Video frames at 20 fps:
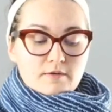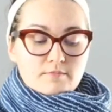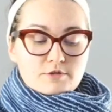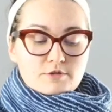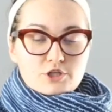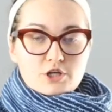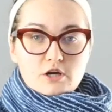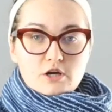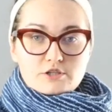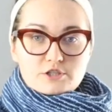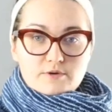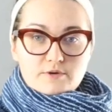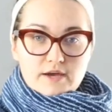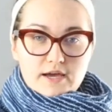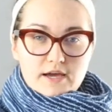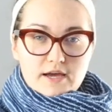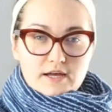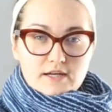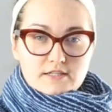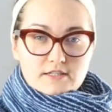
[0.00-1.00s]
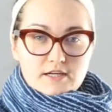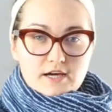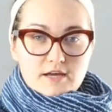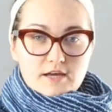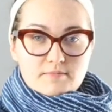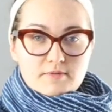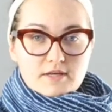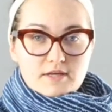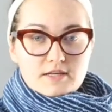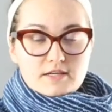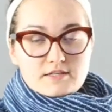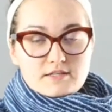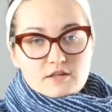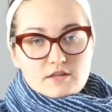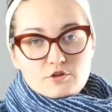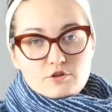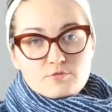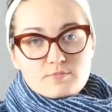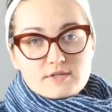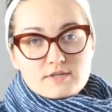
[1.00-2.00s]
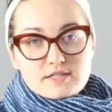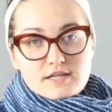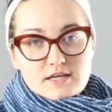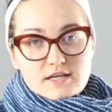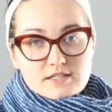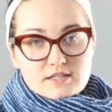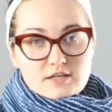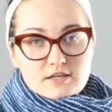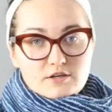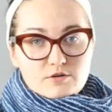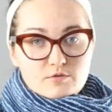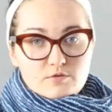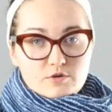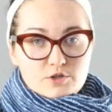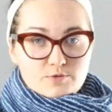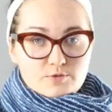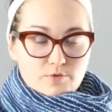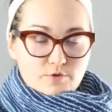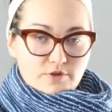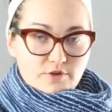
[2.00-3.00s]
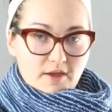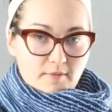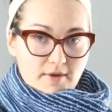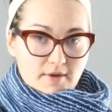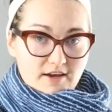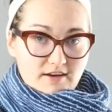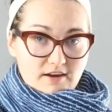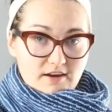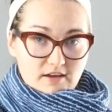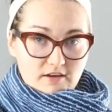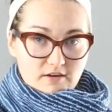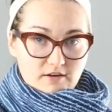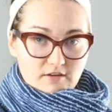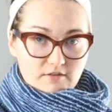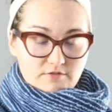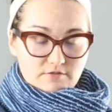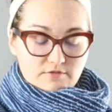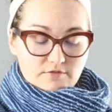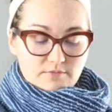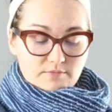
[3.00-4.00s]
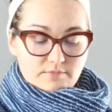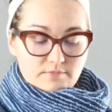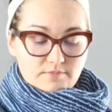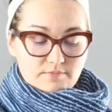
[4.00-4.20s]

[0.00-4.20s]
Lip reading: She also had diabetes and lupus testing, which both came back negative.